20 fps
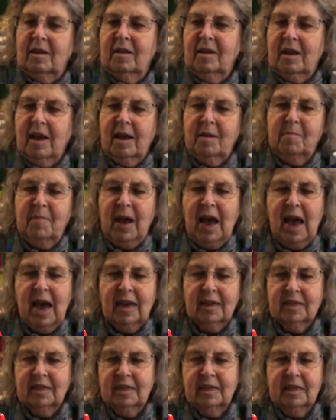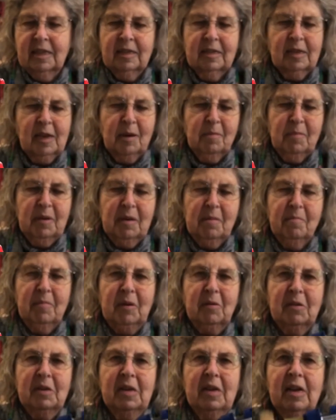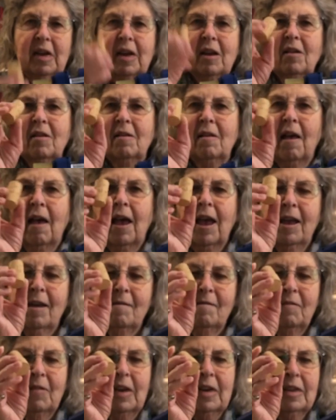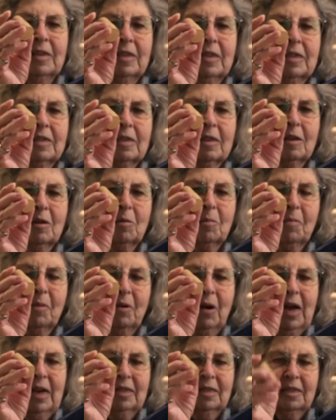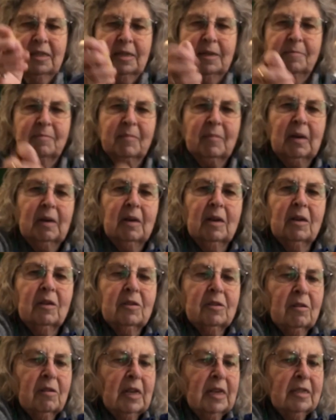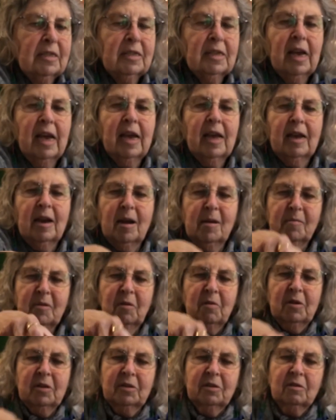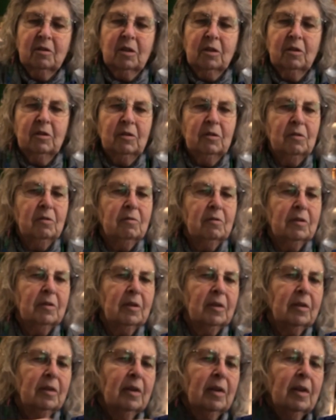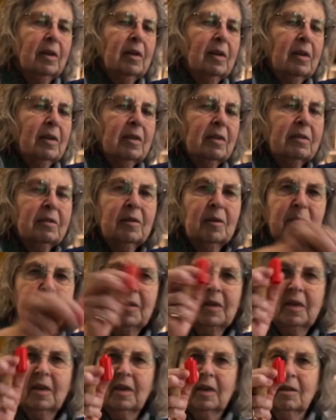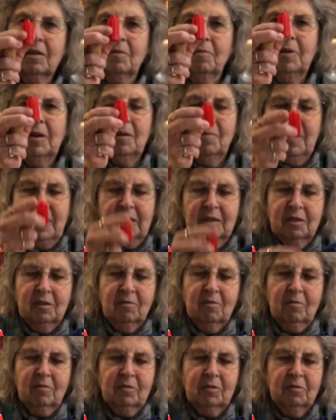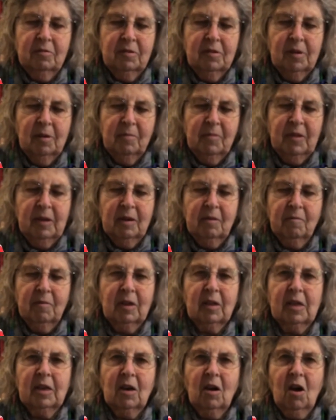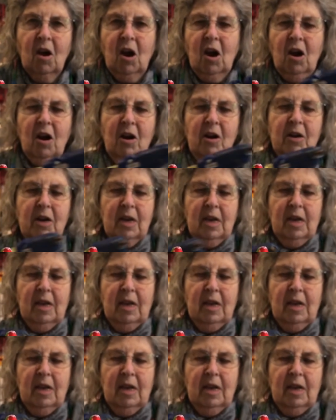had patented this, I'd be a millionaire. I invented this little press. So let's say I'm going to glue something three-dimensional to something really hard.